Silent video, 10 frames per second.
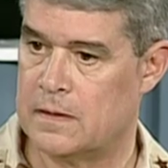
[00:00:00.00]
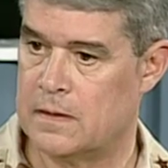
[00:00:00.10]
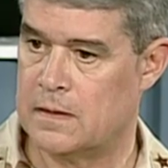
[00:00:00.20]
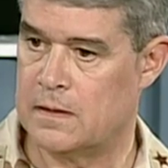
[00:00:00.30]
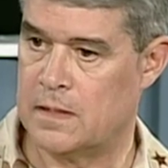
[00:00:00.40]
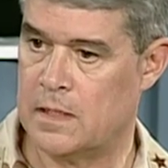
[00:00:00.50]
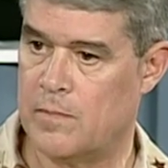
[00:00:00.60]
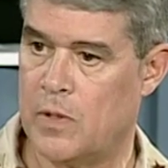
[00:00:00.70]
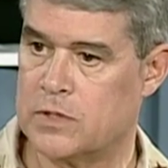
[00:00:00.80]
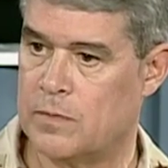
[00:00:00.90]
uh, a
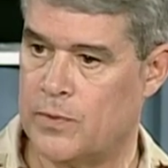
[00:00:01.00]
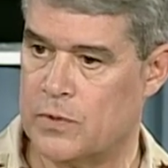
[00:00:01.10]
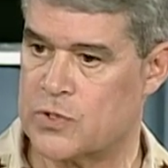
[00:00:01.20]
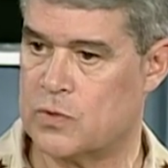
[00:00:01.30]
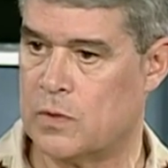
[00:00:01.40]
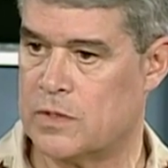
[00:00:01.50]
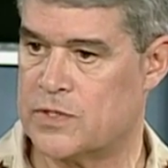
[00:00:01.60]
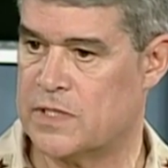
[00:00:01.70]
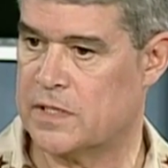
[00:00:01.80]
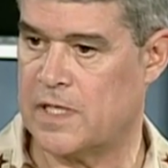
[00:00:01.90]
multiple
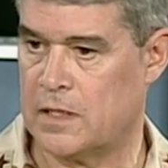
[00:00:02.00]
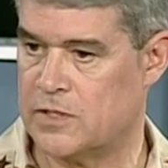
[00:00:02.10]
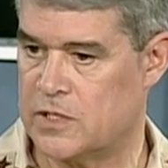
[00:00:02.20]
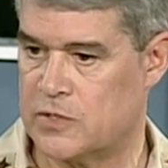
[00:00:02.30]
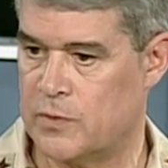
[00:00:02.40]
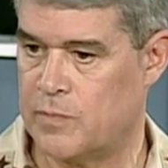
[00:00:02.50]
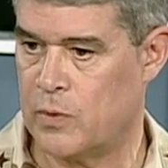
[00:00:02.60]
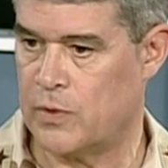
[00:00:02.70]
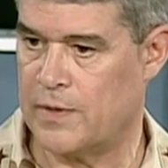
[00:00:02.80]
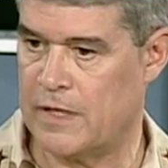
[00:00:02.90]
source intelligence
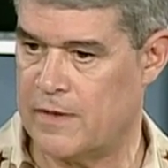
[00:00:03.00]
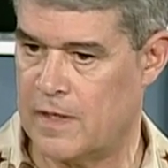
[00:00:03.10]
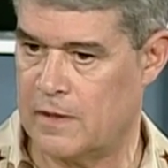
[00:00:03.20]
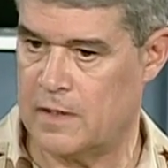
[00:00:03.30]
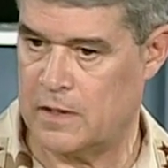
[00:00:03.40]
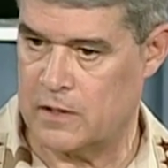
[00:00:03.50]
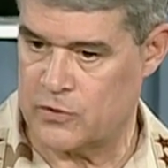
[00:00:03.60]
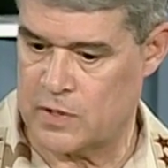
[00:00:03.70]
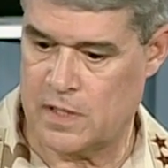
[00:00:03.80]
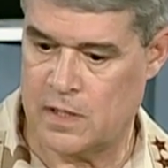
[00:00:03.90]
report or anything that can
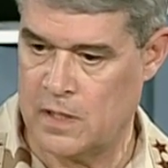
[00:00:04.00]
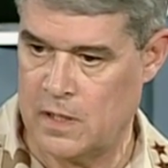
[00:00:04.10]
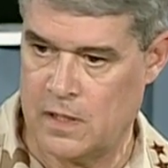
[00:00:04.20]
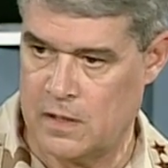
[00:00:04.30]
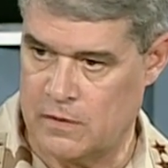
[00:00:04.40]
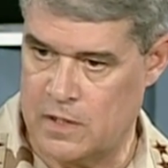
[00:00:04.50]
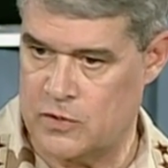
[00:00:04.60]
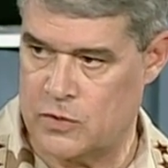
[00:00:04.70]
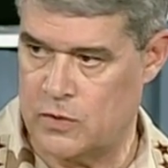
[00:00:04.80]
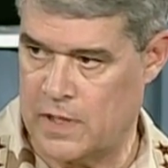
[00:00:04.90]
say
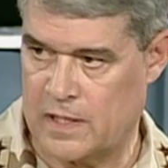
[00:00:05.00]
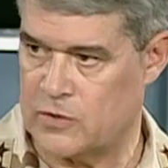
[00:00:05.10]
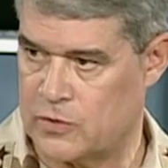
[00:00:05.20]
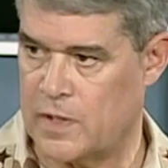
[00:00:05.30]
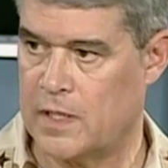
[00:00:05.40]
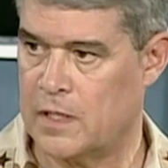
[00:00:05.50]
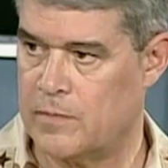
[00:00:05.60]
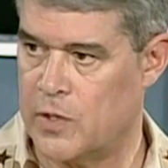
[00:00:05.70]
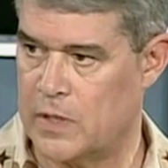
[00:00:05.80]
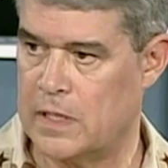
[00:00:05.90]
these two guys are trying to
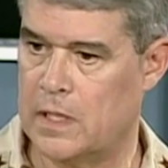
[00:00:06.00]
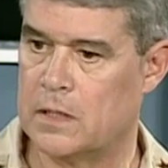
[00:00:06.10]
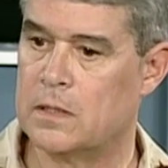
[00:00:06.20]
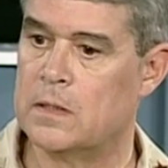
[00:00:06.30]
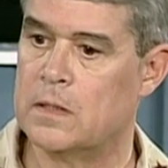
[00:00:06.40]
communicate.